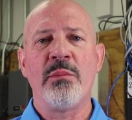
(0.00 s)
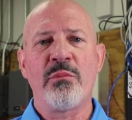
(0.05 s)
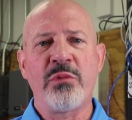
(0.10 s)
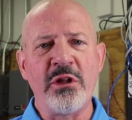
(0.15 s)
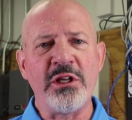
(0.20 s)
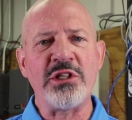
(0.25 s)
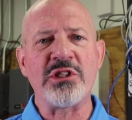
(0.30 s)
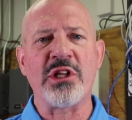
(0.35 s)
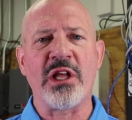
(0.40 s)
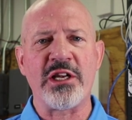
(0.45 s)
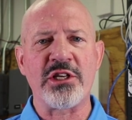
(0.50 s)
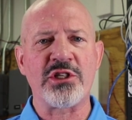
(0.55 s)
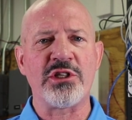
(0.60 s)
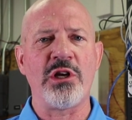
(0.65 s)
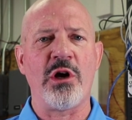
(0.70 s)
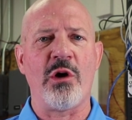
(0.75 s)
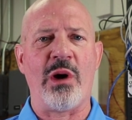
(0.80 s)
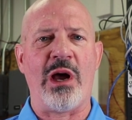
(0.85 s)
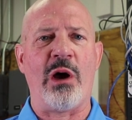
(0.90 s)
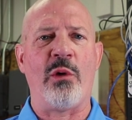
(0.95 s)
Please let us
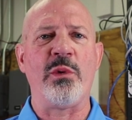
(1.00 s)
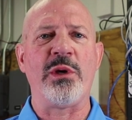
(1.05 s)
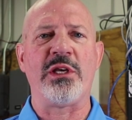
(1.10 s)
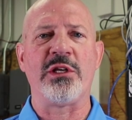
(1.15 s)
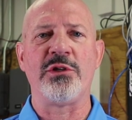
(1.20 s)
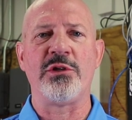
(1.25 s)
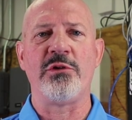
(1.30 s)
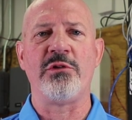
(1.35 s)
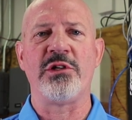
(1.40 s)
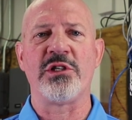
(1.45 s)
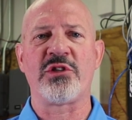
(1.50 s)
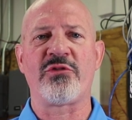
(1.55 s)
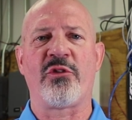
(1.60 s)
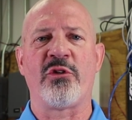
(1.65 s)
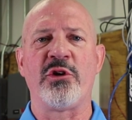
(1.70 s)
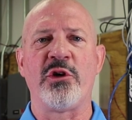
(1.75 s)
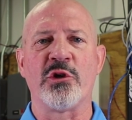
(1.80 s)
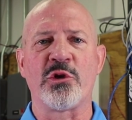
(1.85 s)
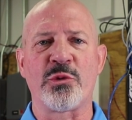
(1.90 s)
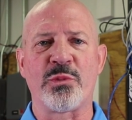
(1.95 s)
know how we can do this
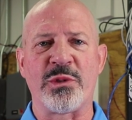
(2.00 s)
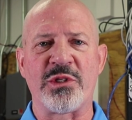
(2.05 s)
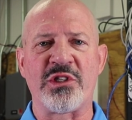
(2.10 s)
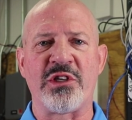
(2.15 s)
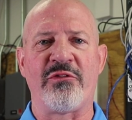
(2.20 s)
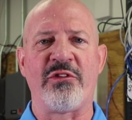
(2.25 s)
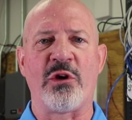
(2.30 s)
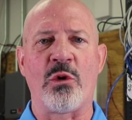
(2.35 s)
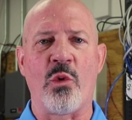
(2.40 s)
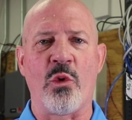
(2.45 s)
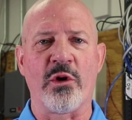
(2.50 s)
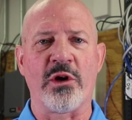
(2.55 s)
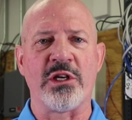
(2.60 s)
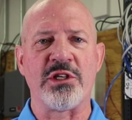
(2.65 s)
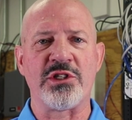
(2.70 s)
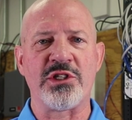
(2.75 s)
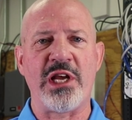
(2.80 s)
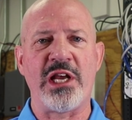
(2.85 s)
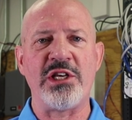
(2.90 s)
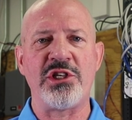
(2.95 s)
for your specific
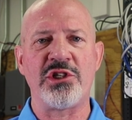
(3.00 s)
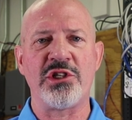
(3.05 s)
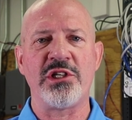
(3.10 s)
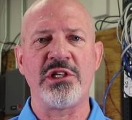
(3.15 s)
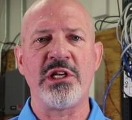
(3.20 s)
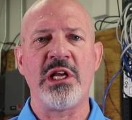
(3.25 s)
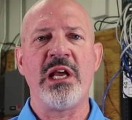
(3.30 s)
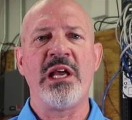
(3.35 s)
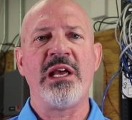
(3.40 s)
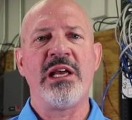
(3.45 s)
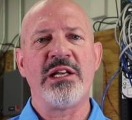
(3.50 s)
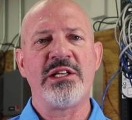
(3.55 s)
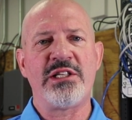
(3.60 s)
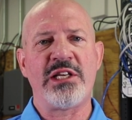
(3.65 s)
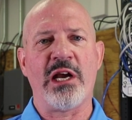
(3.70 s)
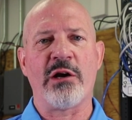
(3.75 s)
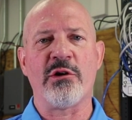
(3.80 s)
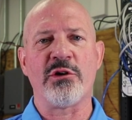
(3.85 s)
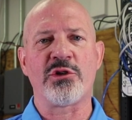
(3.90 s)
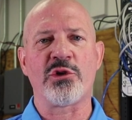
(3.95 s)
organization,
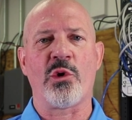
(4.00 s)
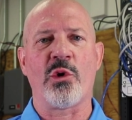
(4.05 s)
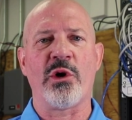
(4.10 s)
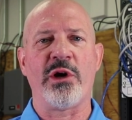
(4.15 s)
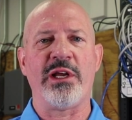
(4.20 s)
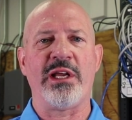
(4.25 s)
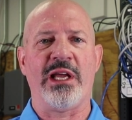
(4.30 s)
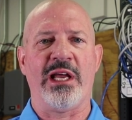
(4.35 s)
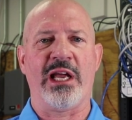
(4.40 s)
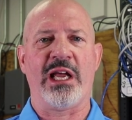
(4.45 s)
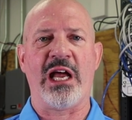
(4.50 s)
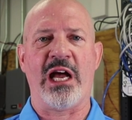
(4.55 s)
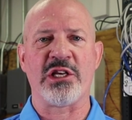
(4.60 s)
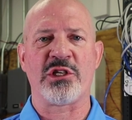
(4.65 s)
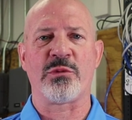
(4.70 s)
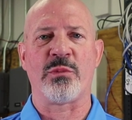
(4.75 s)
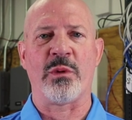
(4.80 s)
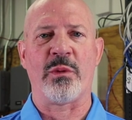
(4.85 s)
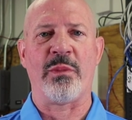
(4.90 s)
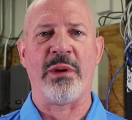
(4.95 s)
territory, and
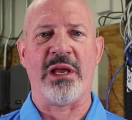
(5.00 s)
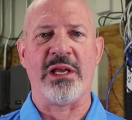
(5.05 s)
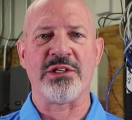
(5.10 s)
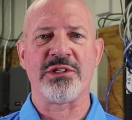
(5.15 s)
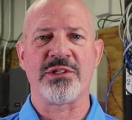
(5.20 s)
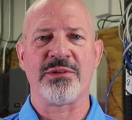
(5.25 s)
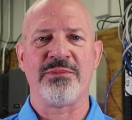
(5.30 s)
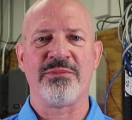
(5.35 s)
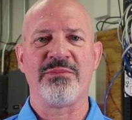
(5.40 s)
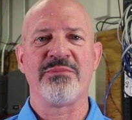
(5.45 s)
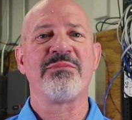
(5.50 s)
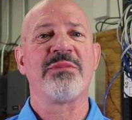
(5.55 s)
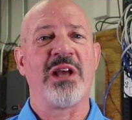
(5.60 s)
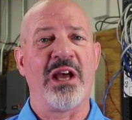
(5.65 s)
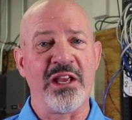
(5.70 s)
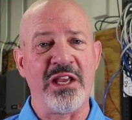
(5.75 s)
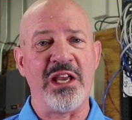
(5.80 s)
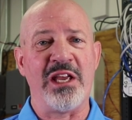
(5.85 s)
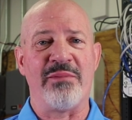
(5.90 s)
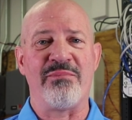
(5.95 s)
customer base.
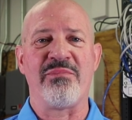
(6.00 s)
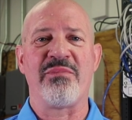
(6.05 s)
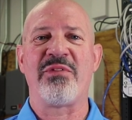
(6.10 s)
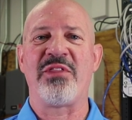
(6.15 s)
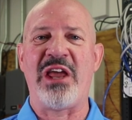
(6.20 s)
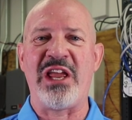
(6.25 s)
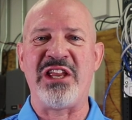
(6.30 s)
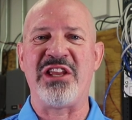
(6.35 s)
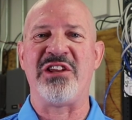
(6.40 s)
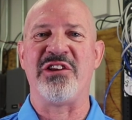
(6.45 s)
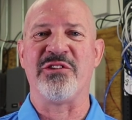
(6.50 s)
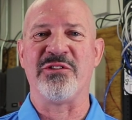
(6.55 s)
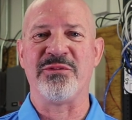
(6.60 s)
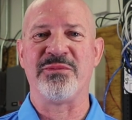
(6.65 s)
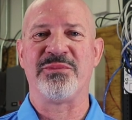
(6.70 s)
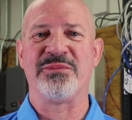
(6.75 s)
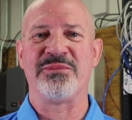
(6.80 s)
Again, thank you.